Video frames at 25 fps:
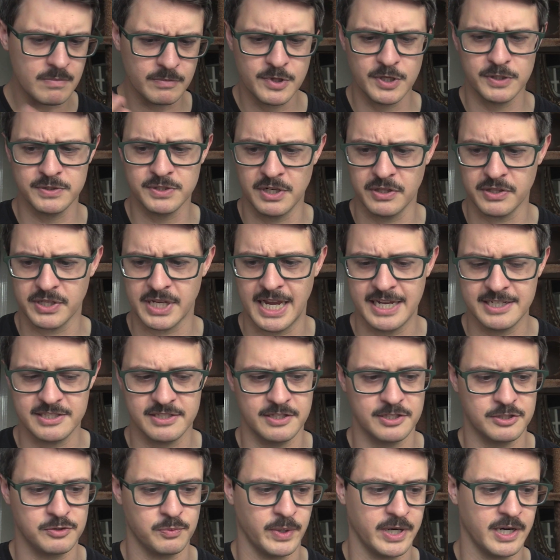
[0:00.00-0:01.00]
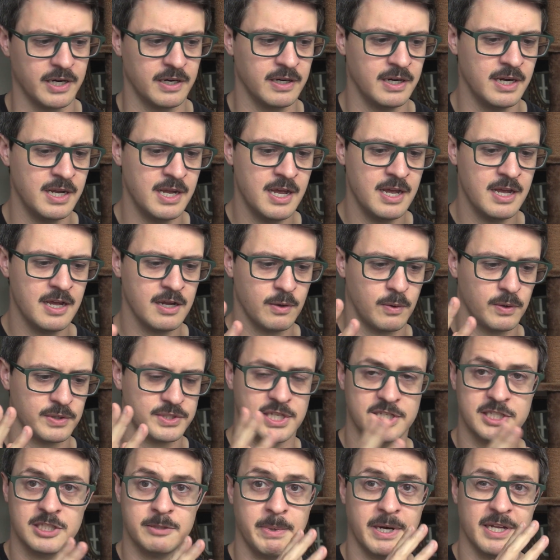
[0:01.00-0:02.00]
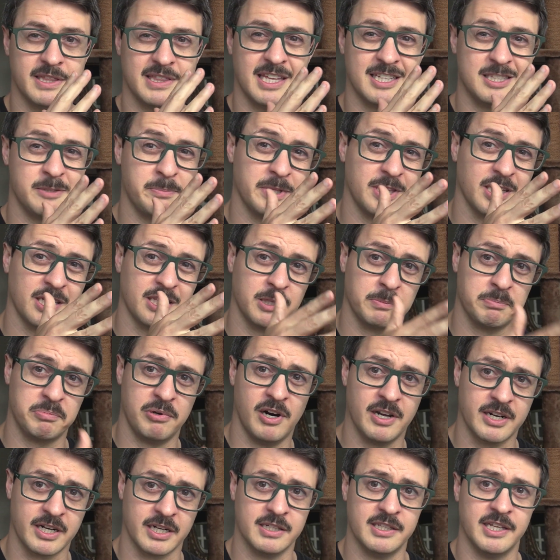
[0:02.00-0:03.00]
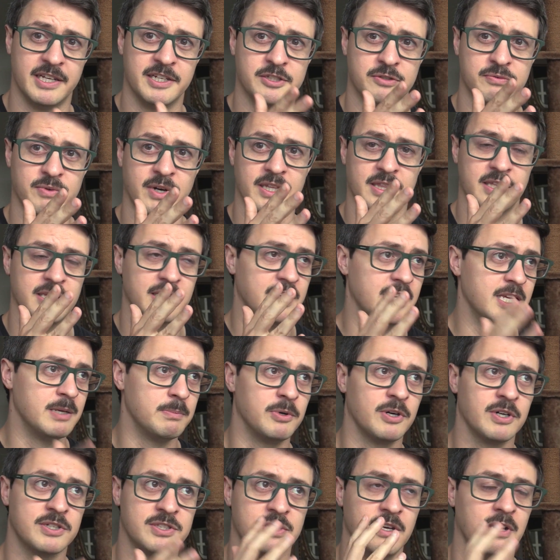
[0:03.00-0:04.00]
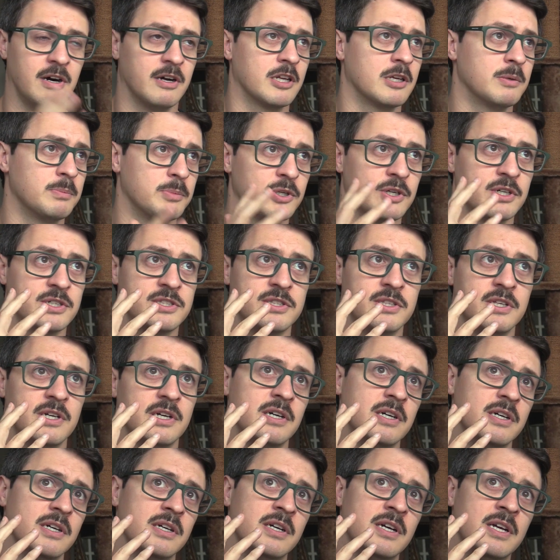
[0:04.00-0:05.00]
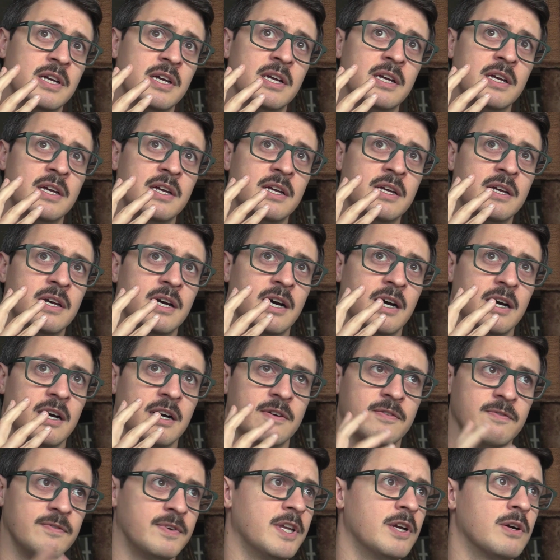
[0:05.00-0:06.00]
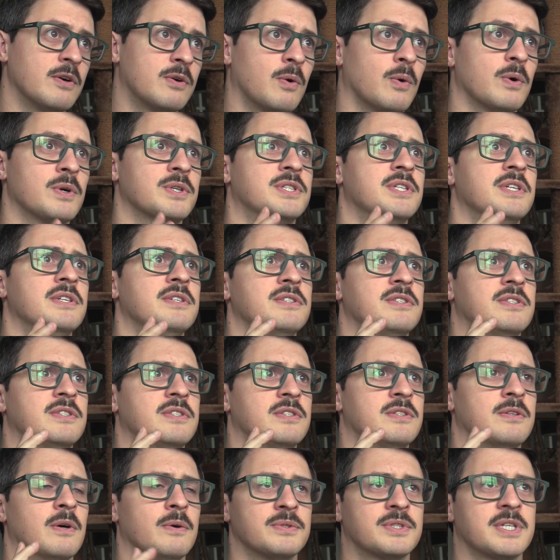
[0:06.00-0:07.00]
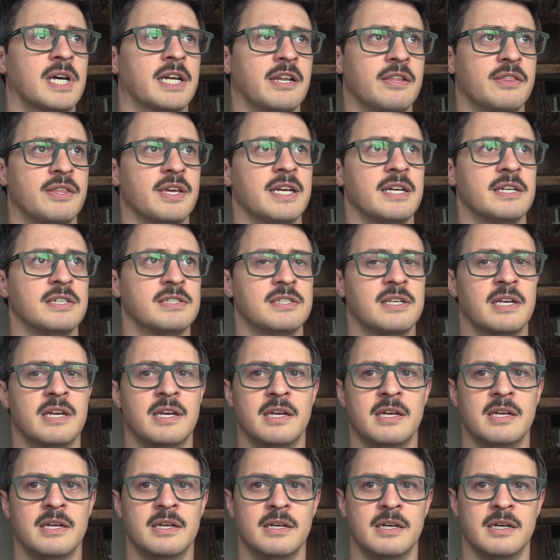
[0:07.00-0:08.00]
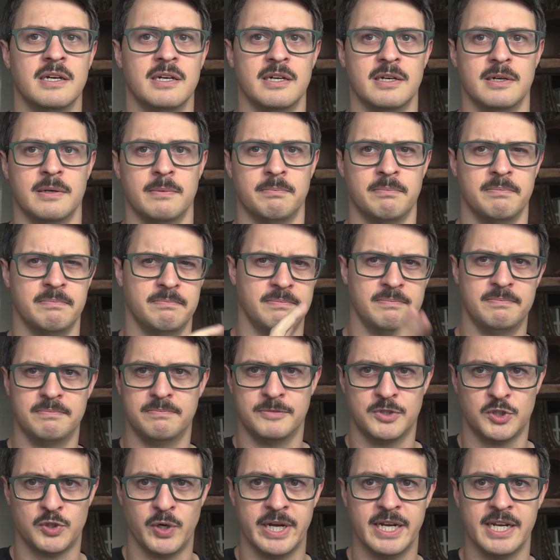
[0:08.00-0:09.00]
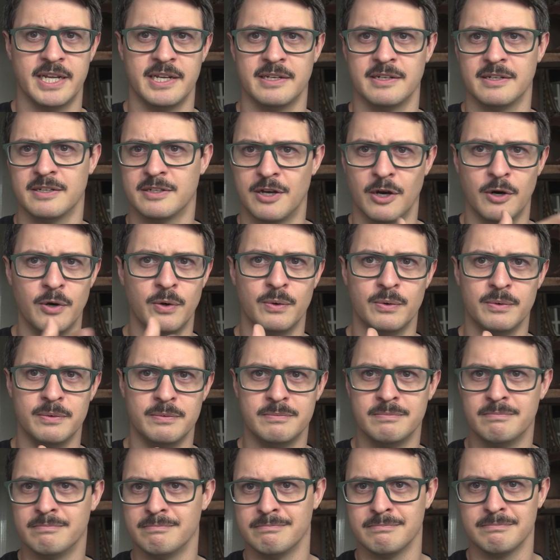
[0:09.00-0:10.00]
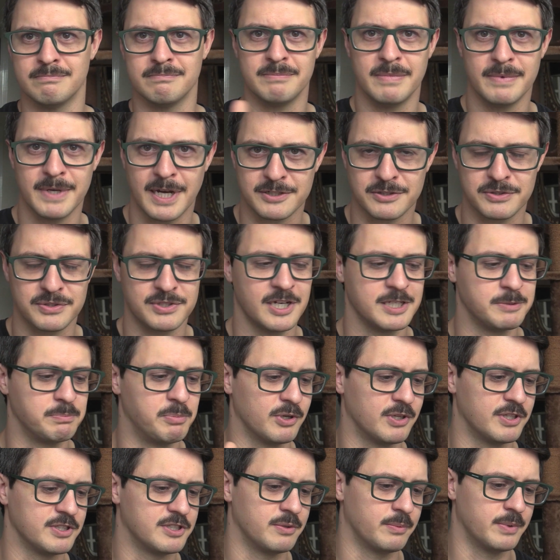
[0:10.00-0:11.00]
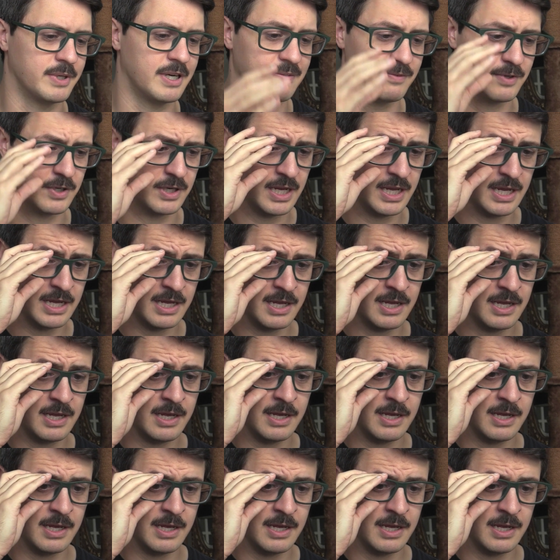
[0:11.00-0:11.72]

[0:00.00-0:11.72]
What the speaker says: there's another case of this where, of course, this is about, that's about like the product lens, right? The ebooks, the audiobooks, the video courses, those kind of things, training, code, exercise booklets, and whatever.